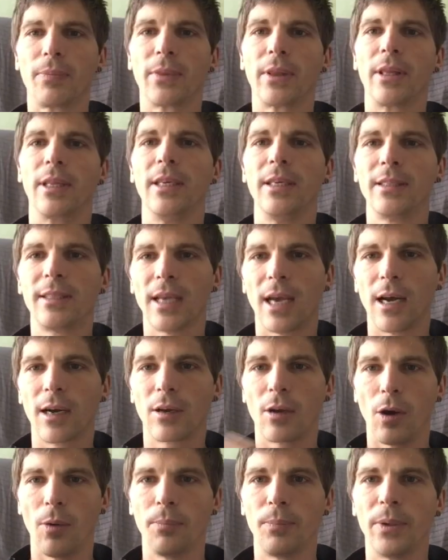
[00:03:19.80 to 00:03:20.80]
These are
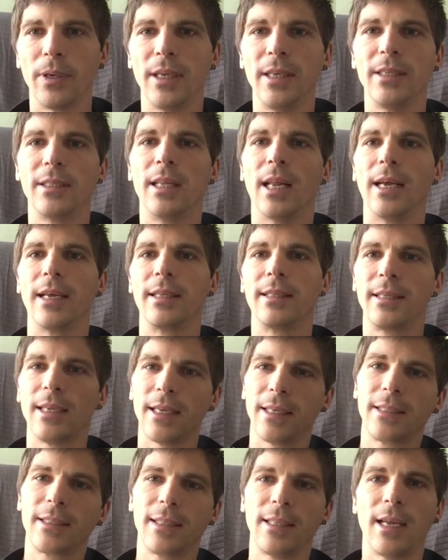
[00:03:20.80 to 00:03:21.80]
companies like
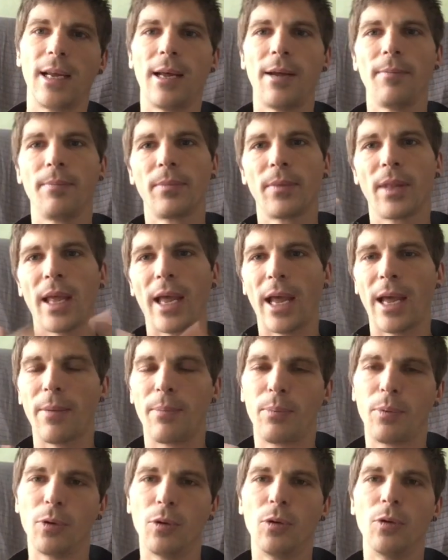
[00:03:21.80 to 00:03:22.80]
Tesla,
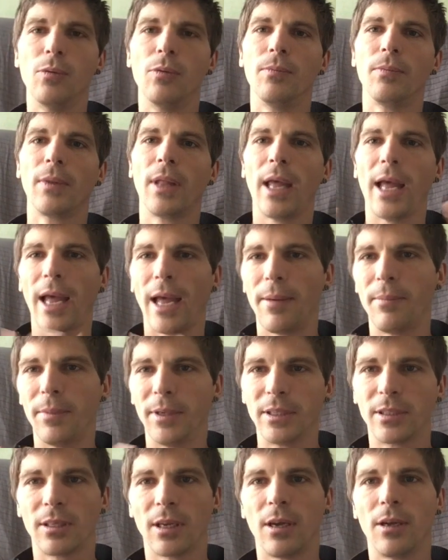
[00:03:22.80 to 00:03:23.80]
Apple,
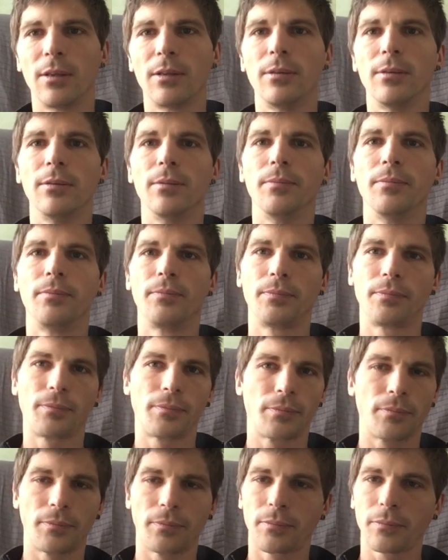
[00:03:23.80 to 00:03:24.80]
Amazon,
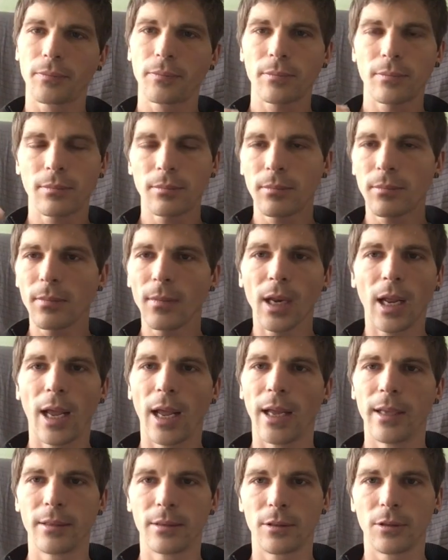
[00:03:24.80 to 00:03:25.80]

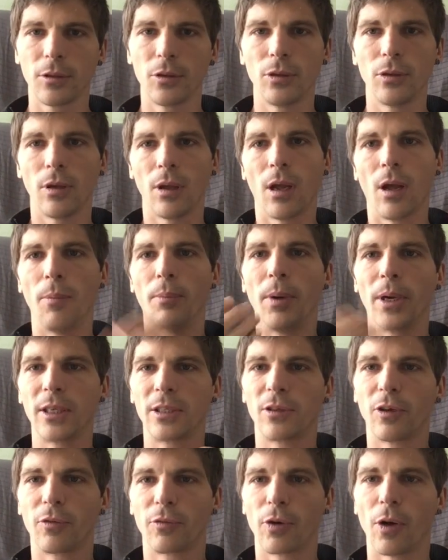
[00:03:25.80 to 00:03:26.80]
and a bunch
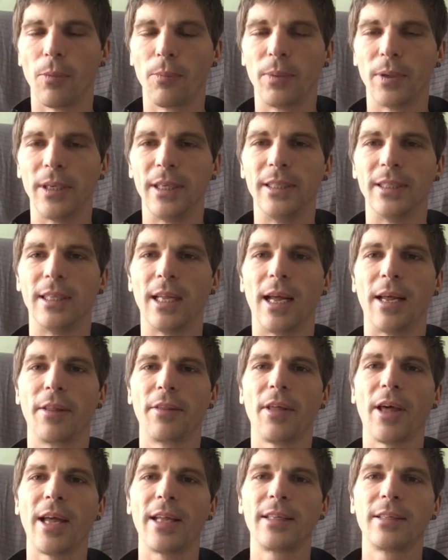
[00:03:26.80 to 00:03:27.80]
of companies like
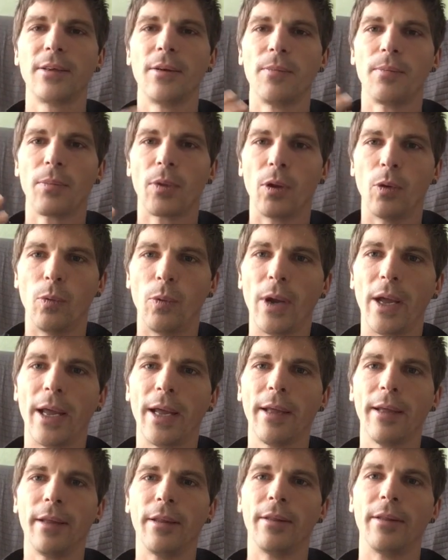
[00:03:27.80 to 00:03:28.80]
that, where
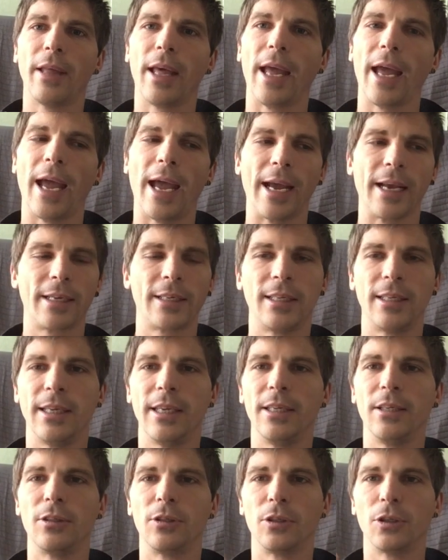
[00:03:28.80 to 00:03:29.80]
they
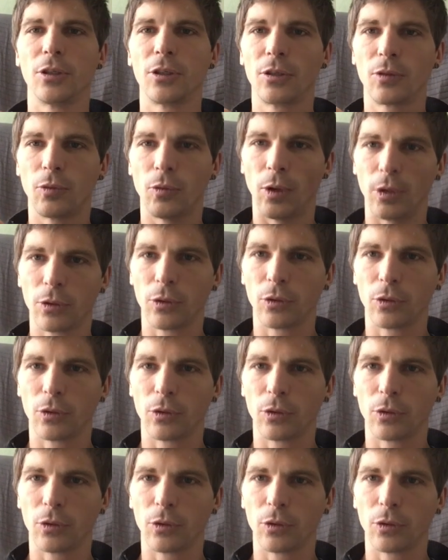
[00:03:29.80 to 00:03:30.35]
actually just want